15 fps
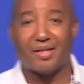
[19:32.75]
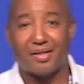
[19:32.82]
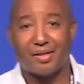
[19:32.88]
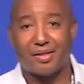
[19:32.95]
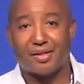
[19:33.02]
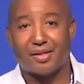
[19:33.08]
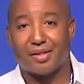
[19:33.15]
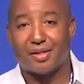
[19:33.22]

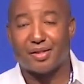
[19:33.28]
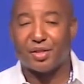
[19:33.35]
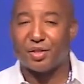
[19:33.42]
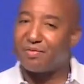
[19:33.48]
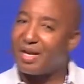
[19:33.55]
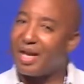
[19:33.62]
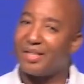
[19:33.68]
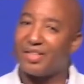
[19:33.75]

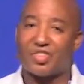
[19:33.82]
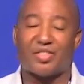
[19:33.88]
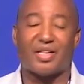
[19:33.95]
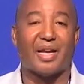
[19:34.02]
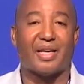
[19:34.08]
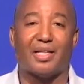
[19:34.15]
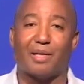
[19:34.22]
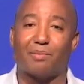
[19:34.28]
You've got to
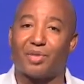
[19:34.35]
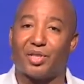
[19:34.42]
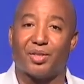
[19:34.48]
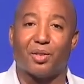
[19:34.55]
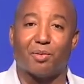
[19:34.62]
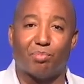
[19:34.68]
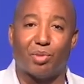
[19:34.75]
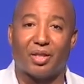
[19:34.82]
stand up to
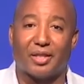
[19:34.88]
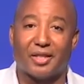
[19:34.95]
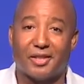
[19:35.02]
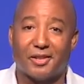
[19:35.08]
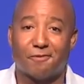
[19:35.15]
your bully.